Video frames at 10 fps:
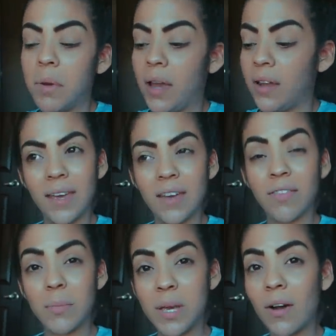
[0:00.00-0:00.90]
But
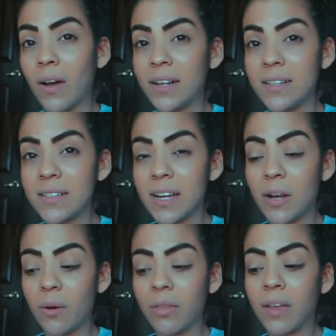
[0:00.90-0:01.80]
if I'm being honest, I
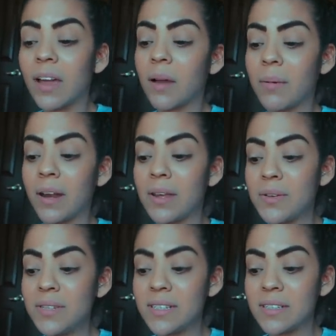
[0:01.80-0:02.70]
don't think I'm gonna
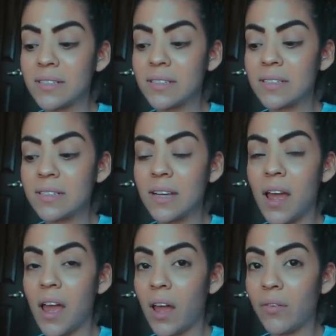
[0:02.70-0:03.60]
use this
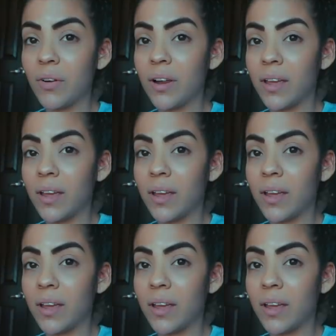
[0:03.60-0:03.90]
ever